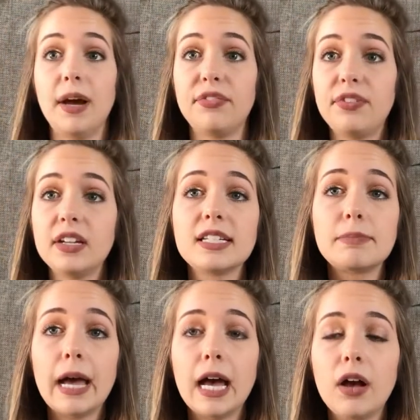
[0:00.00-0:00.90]
My
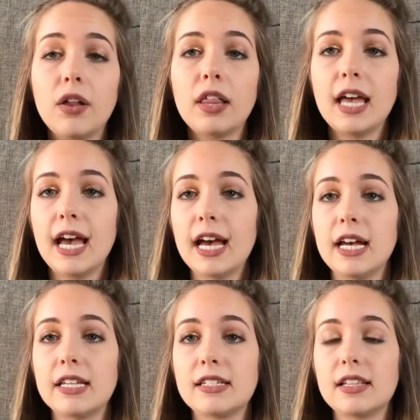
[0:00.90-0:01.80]
Fitness Pal
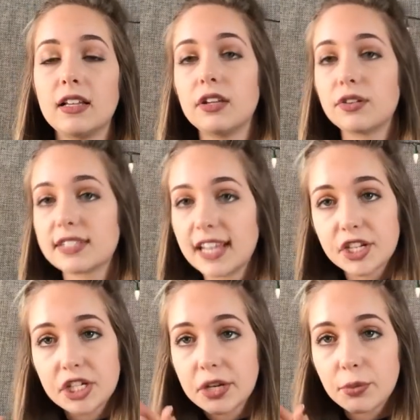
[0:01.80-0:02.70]
has a little
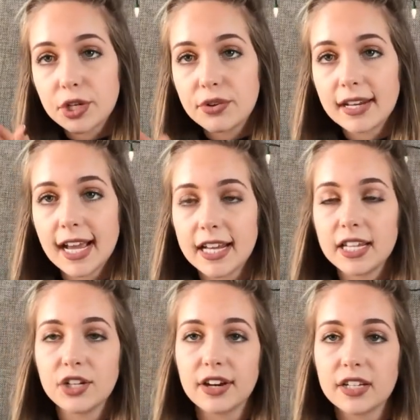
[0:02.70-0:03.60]
section where you can
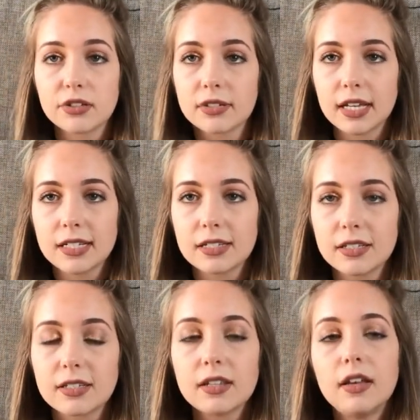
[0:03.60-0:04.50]
add in your
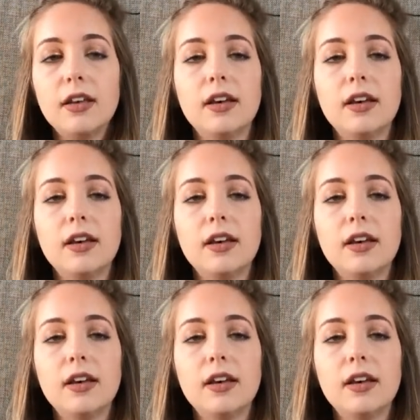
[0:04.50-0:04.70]
exercises.